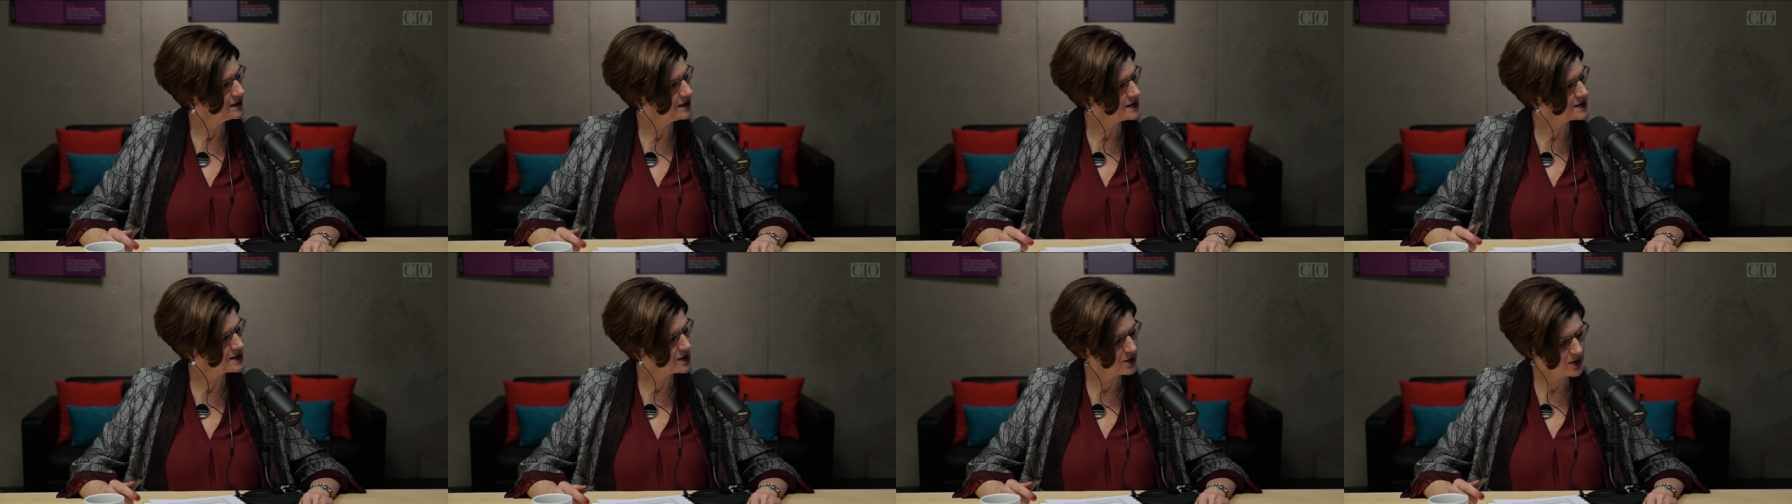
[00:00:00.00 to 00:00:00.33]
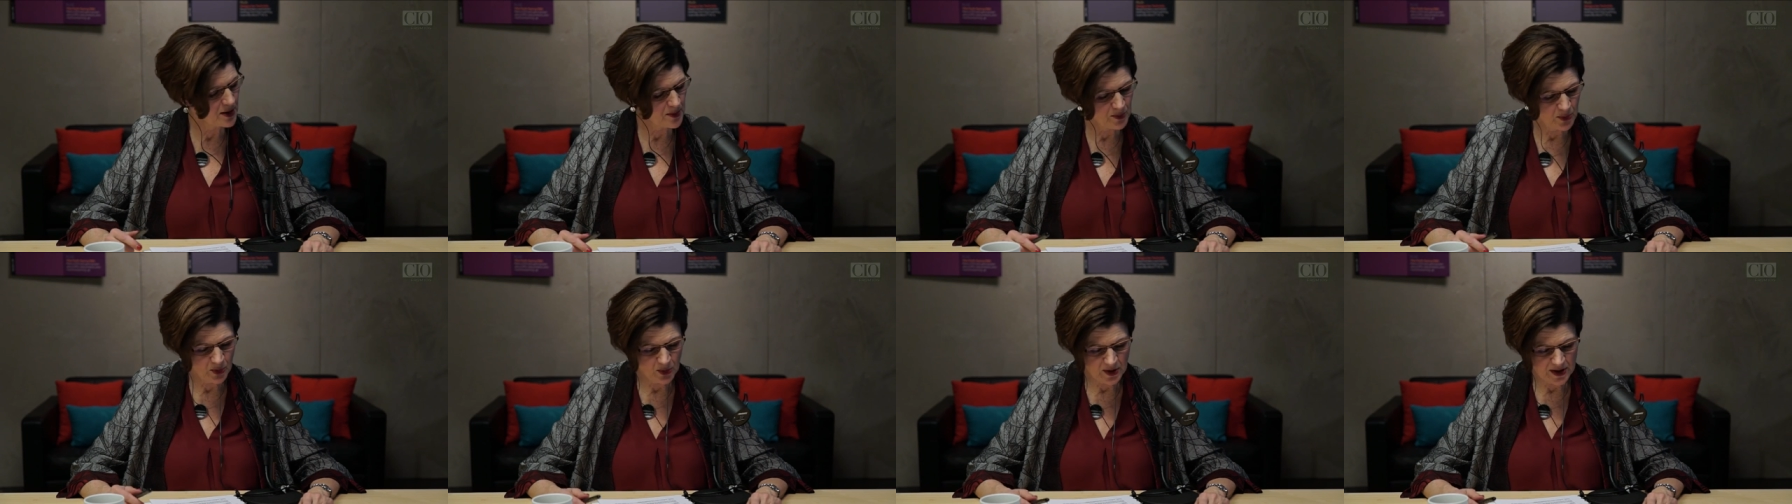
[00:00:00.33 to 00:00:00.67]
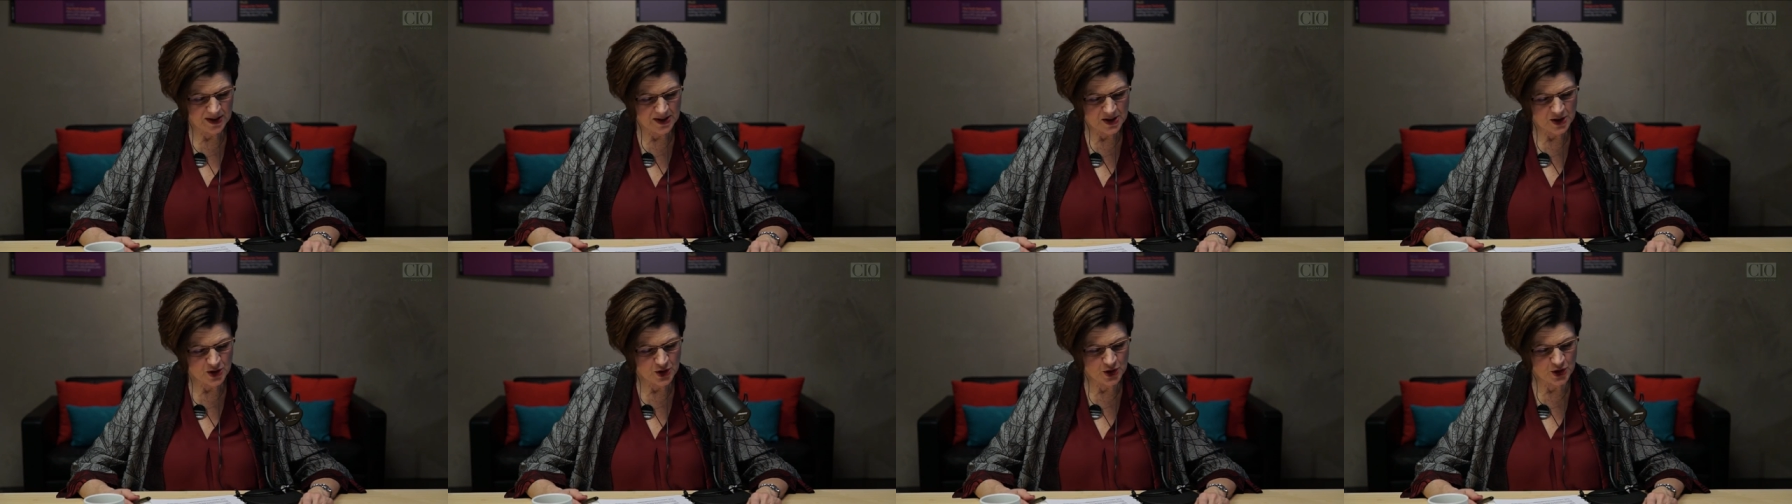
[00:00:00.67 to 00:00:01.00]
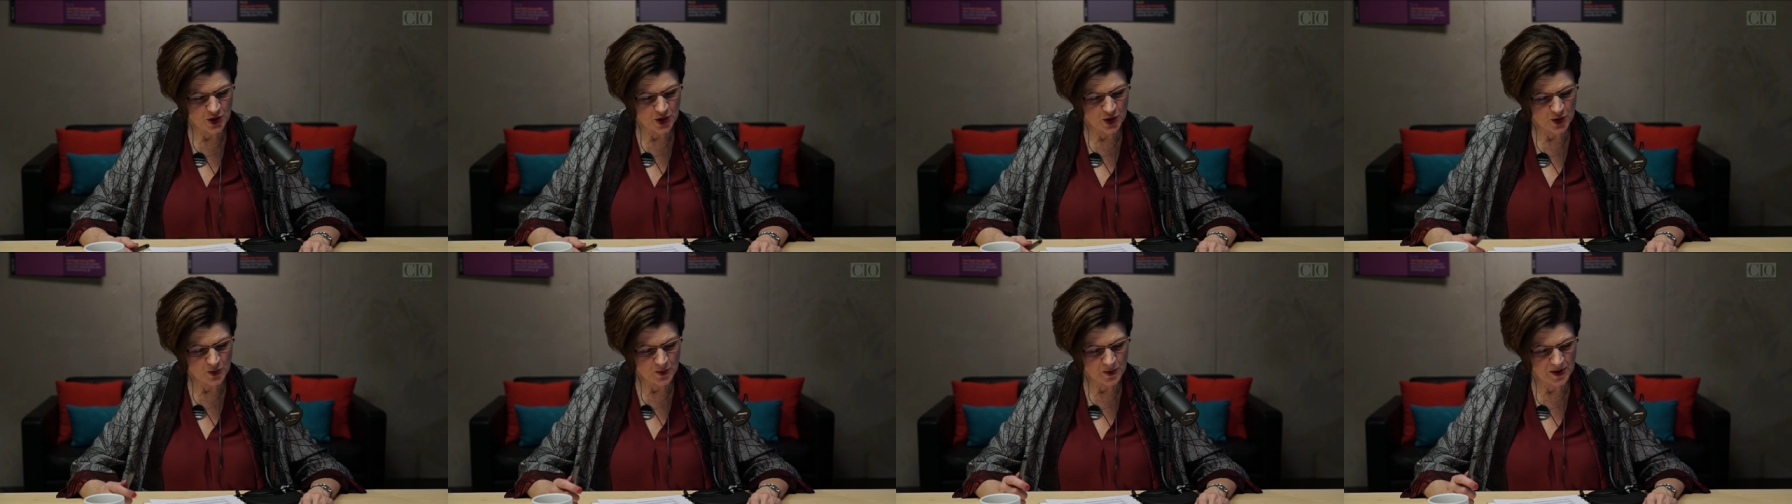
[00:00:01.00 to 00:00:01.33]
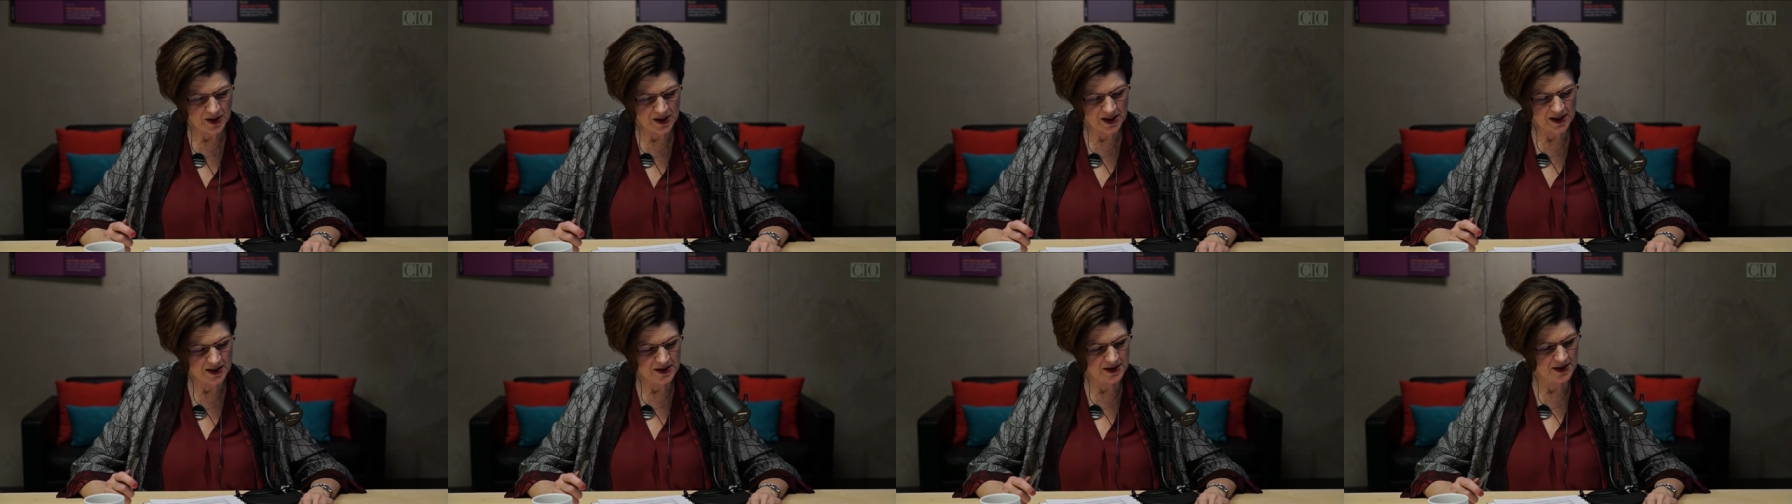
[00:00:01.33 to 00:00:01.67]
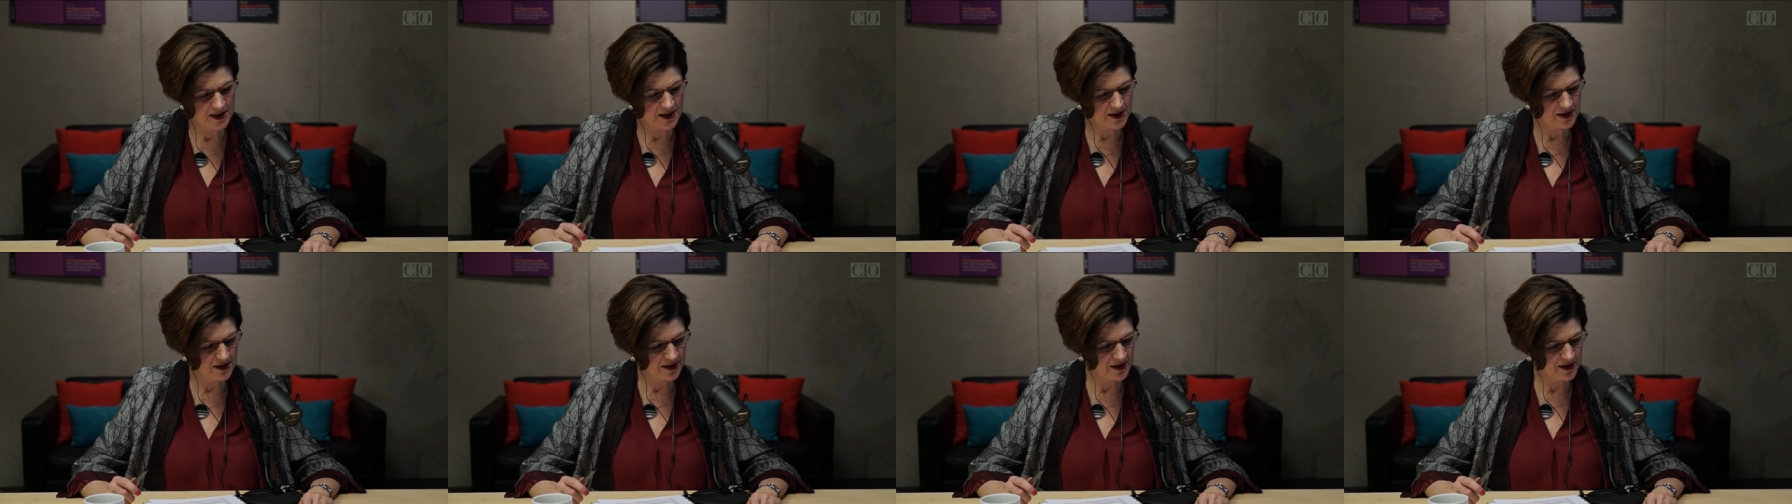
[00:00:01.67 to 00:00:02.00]
That's a great point. Do you think
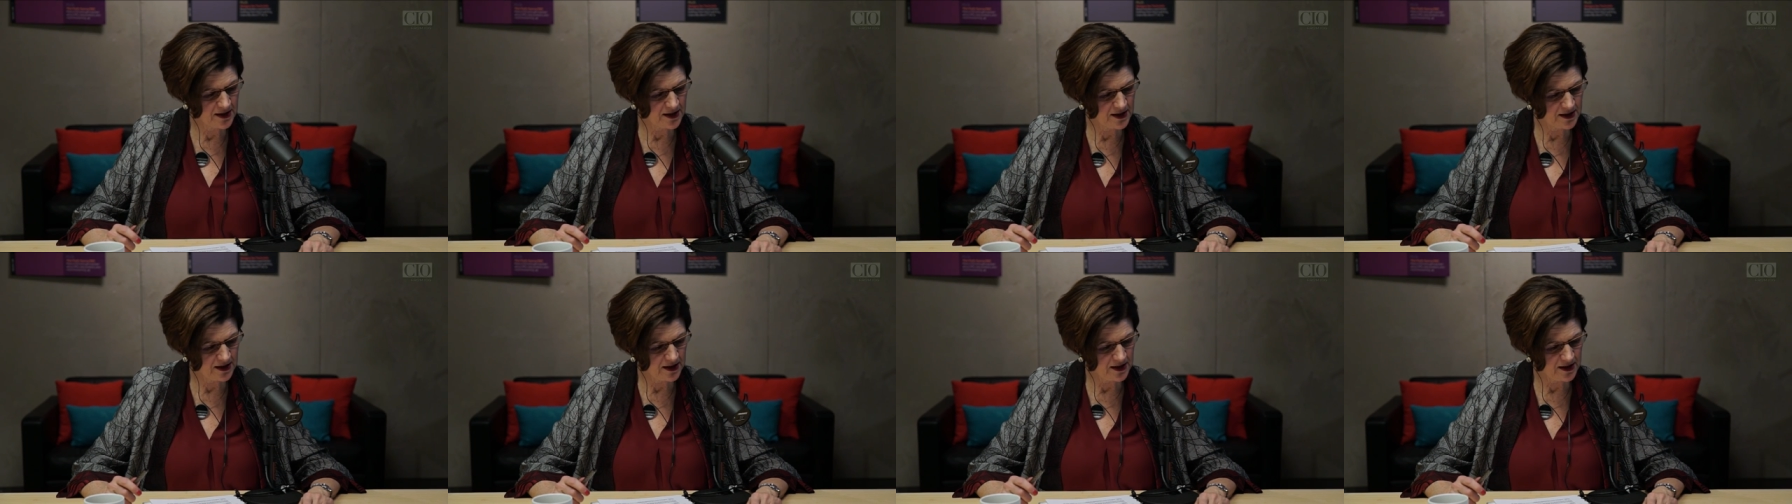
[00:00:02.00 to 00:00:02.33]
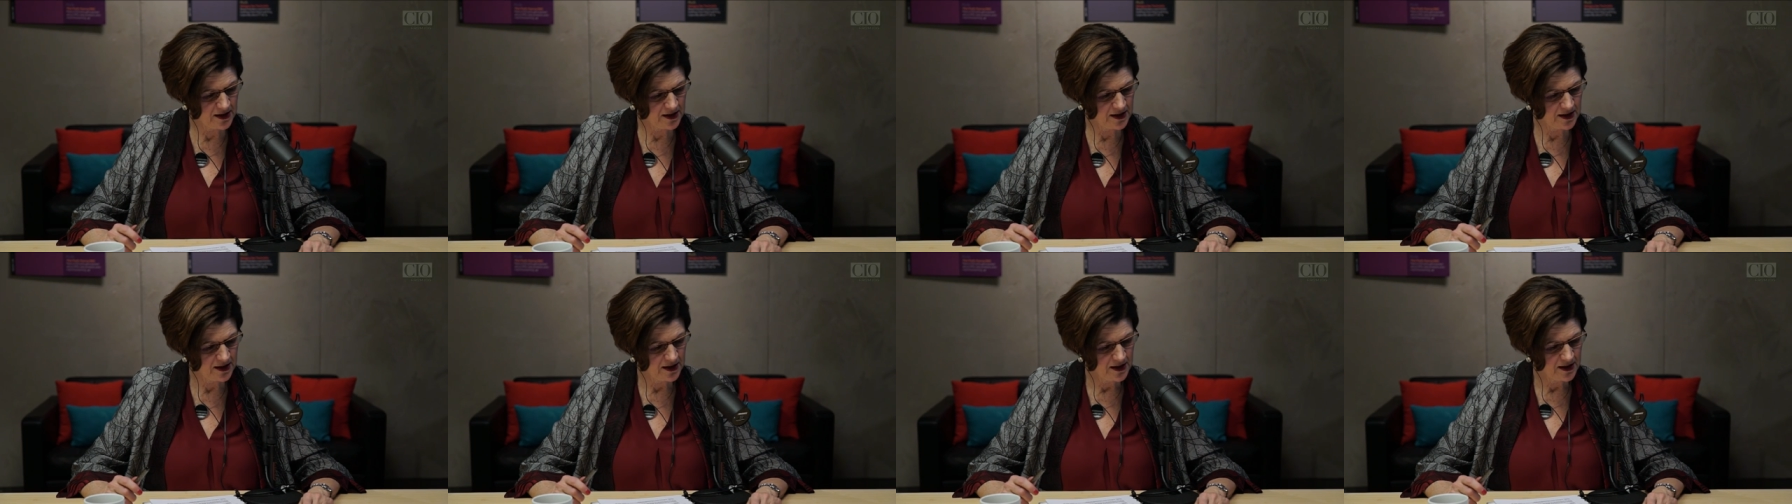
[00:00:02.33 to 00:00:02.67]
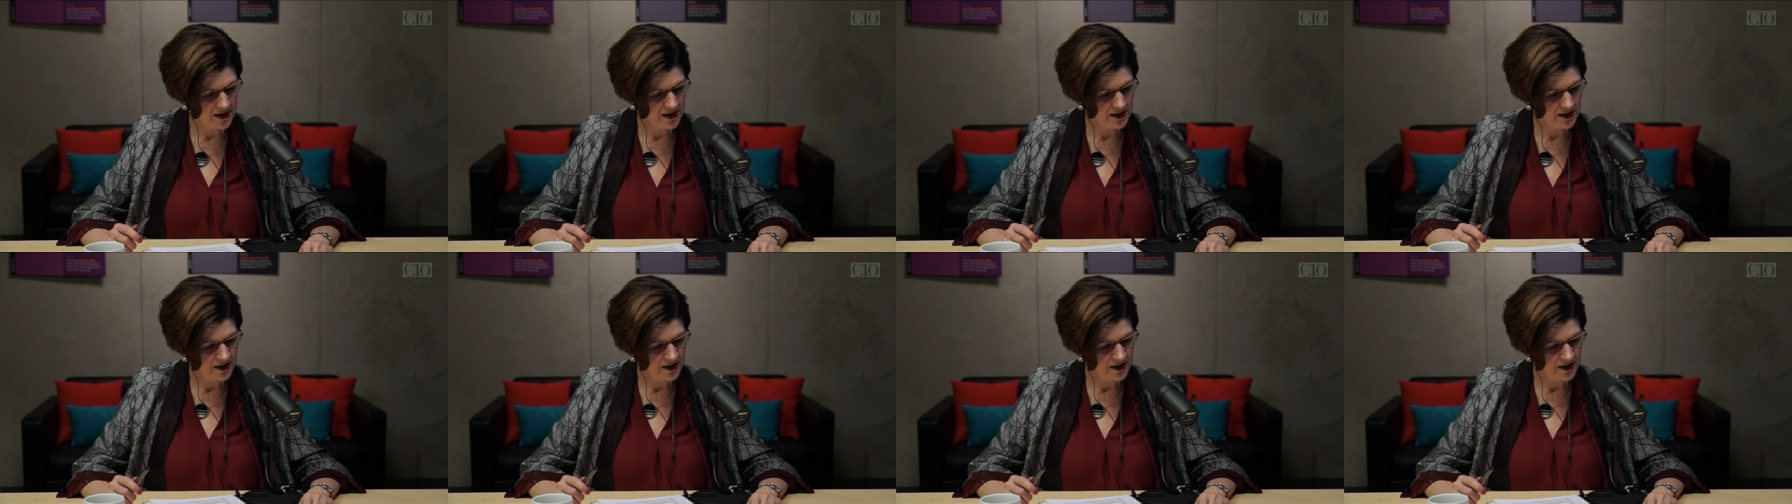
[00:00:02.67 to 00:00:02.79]
that the